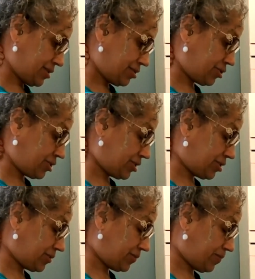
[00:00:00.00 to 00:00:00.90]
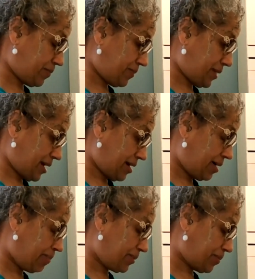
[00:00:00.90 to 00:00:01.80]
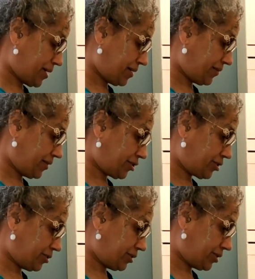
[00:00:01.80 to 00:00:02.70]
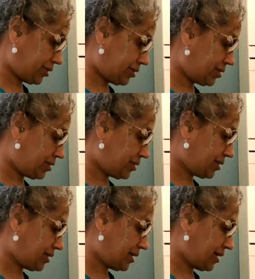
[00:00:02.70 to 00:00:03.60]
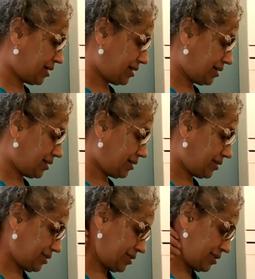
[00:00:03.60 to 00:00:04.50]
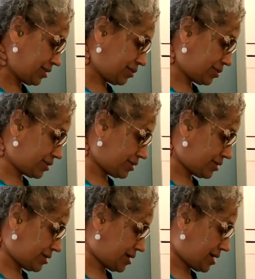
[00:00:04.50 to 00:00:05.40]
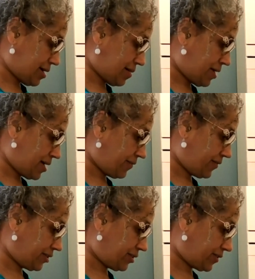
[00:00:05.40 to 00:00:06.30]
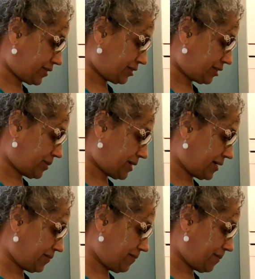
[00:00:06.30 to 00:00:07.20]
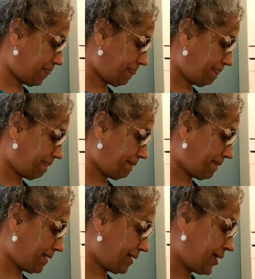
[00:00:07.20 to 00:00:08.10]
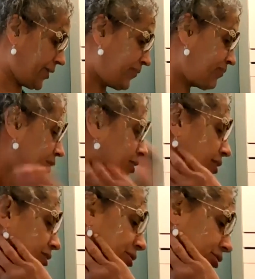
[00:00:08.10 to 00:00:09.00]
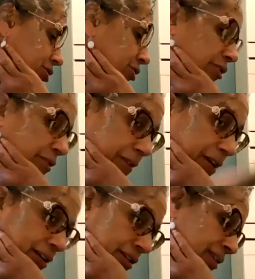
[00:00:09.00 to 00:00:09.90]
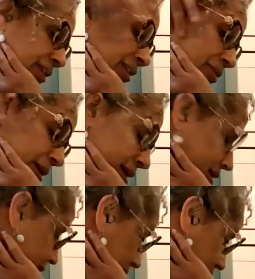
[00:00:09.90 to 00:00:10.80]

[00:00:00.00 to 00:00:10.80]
towards the upper part of your shoulders. So the lower part of your cervical spine. You could also just use your fingers in this way,